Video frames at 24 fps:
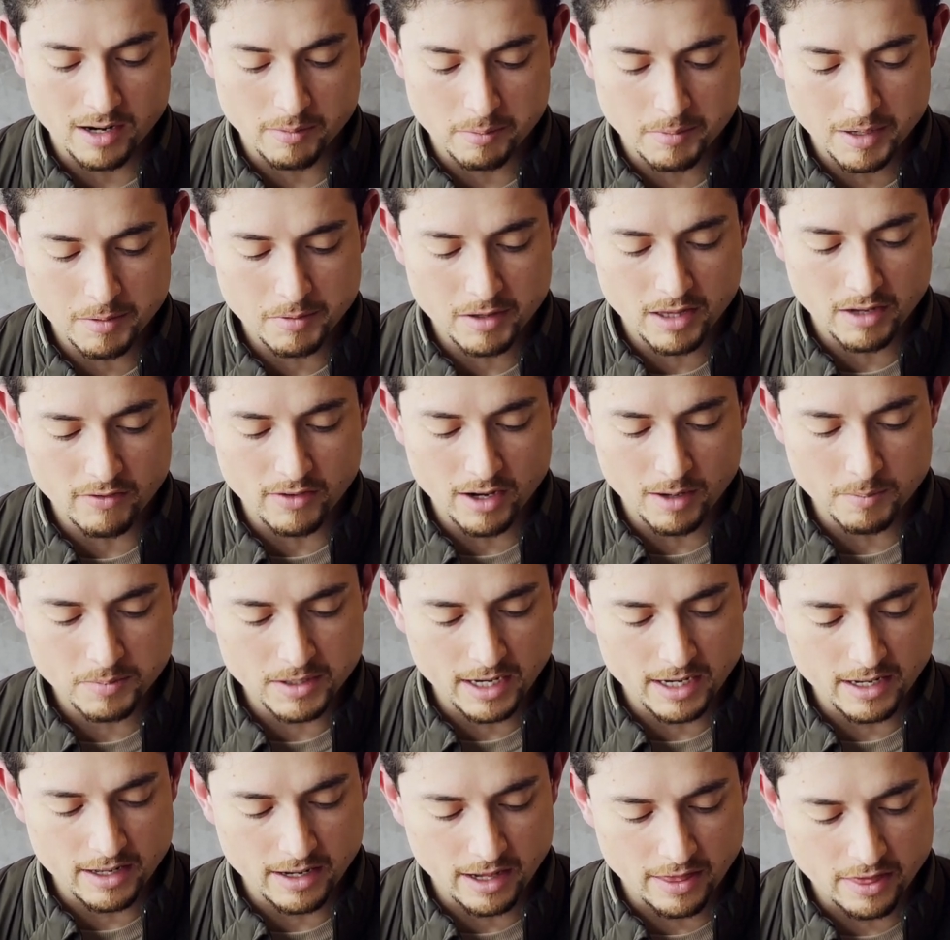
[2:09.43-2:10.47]
Maybe they've
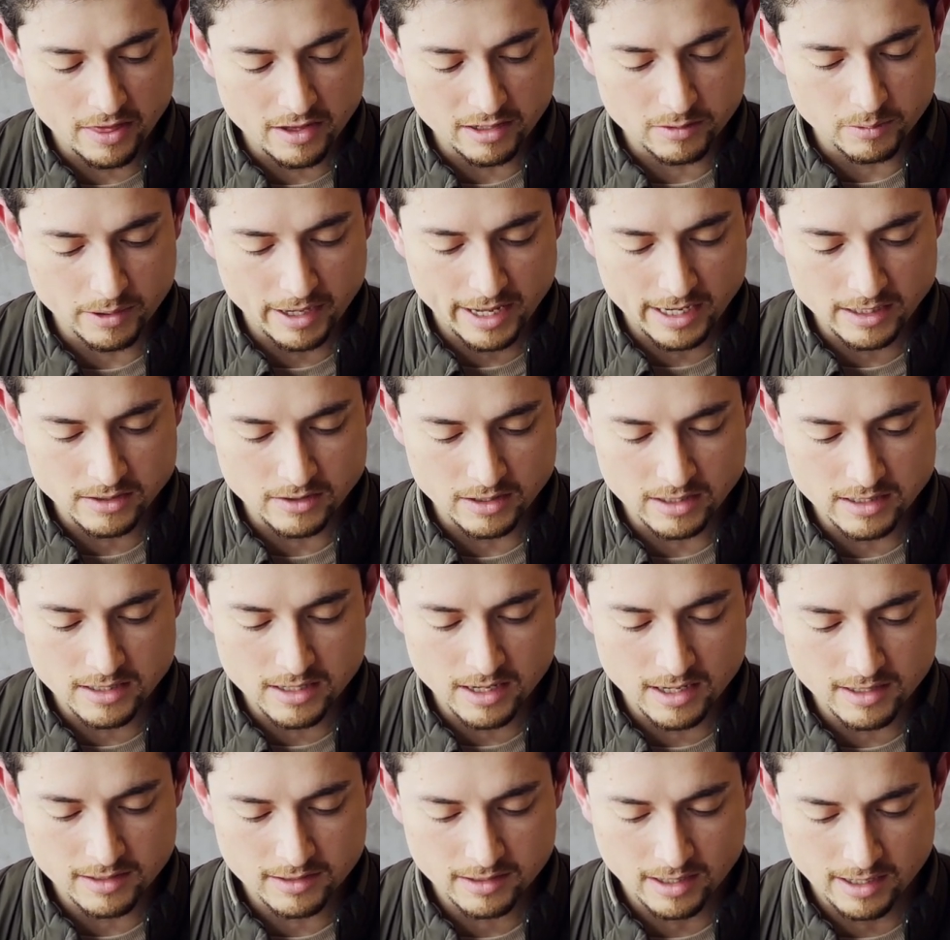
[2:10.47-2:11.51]
updated it and this one actually
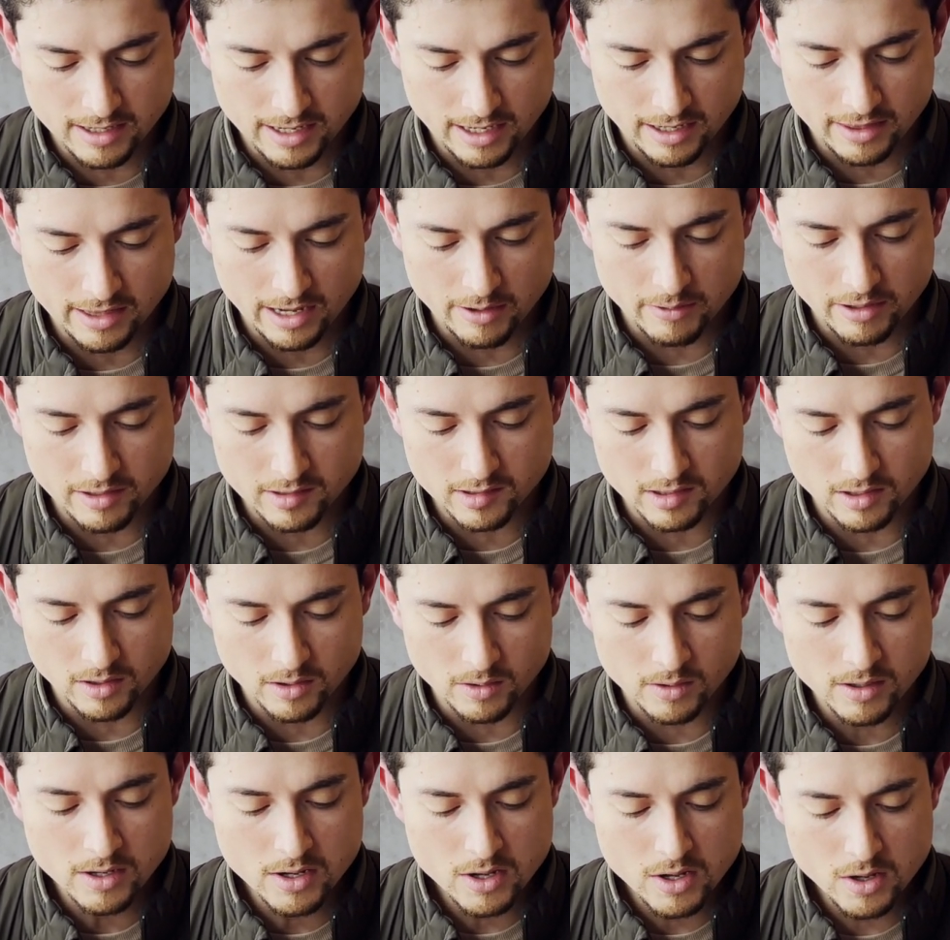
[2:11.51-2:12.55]
does connect that way.
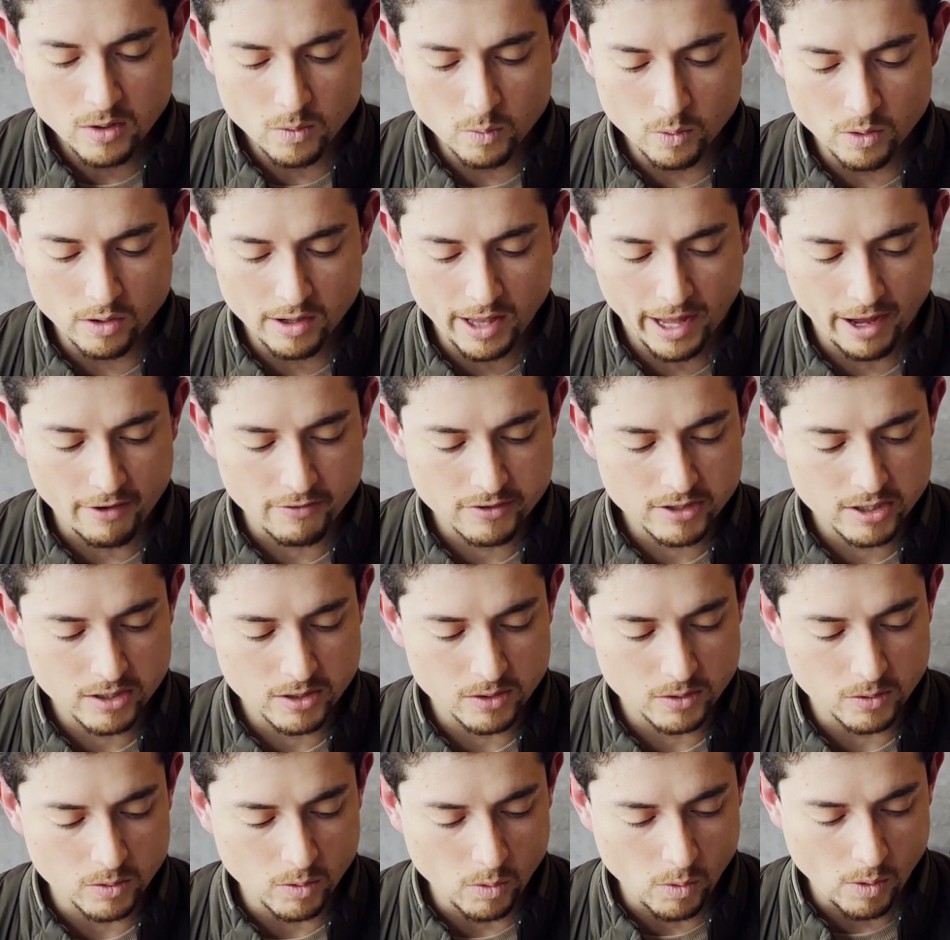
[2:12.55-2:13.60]
So we'll have
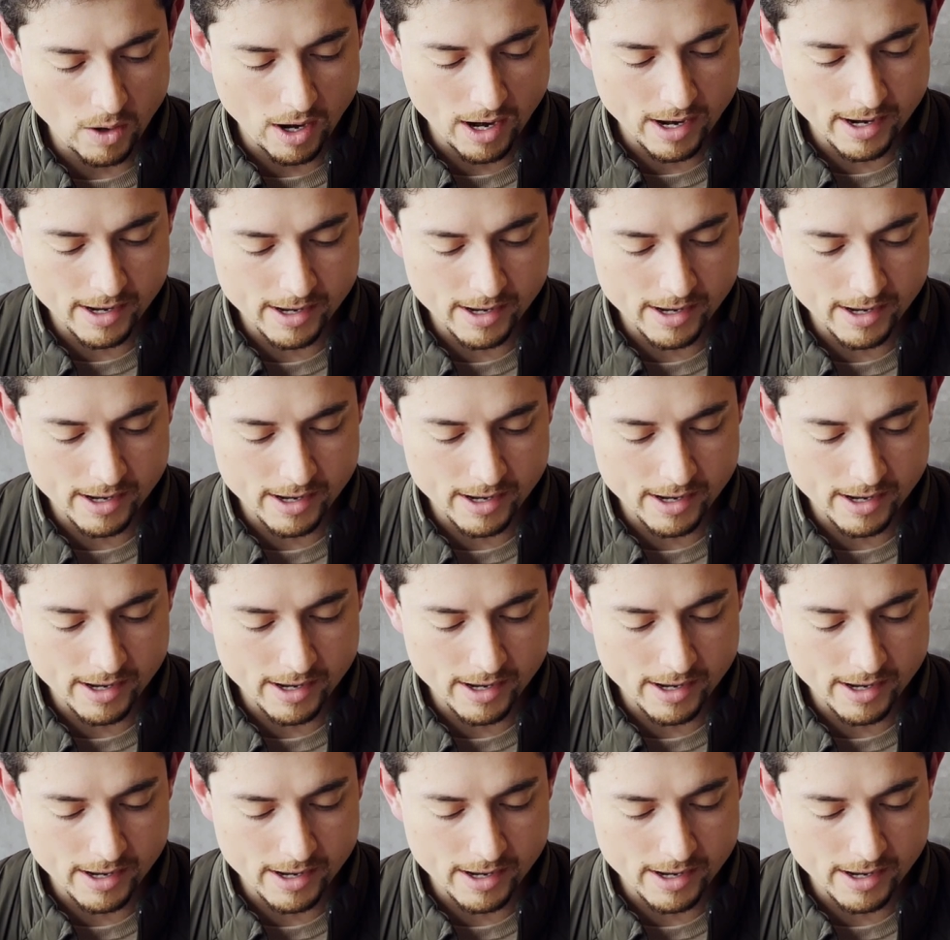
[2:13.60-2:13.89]
to